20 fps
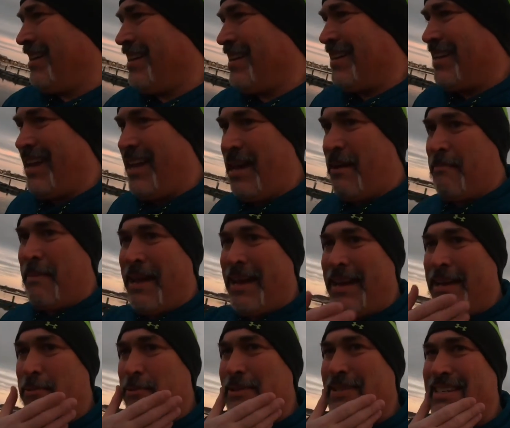yeah, man,
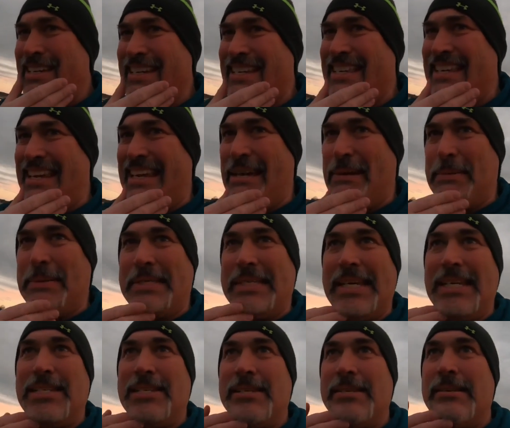it was just, it was
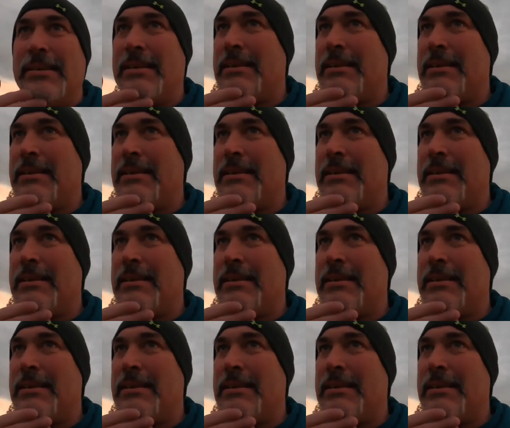itching